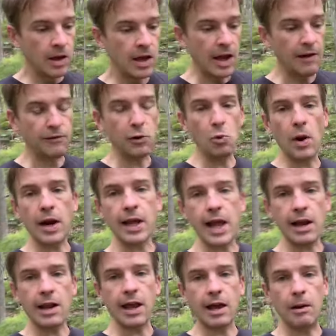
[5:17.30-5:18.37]
If you want to
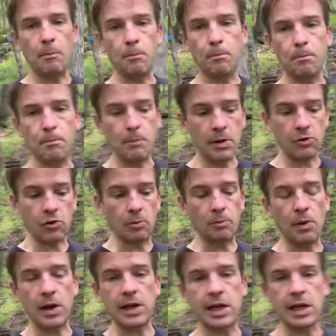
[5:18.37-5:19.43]
get like a Mr.
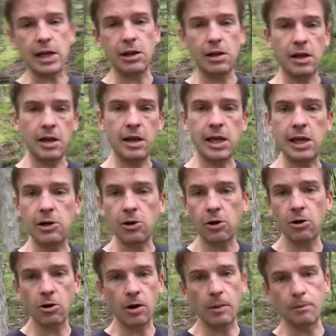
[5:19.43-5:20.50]
Buddy
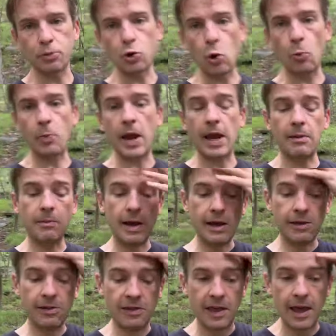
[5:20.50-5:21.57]
heater or a
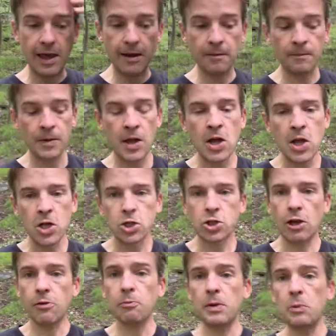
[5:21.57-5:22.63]
propane-based thing,
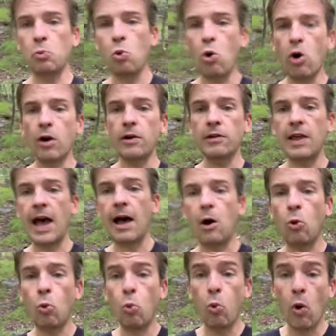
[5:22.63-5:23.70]
just be warned that a
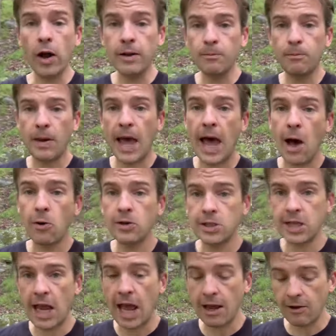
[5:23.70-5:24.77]
1 pound
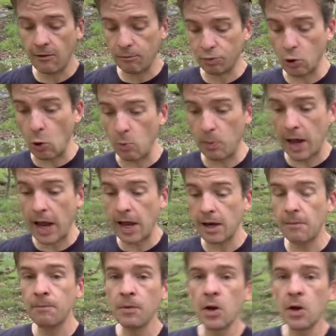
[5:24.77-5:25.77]
tank of propane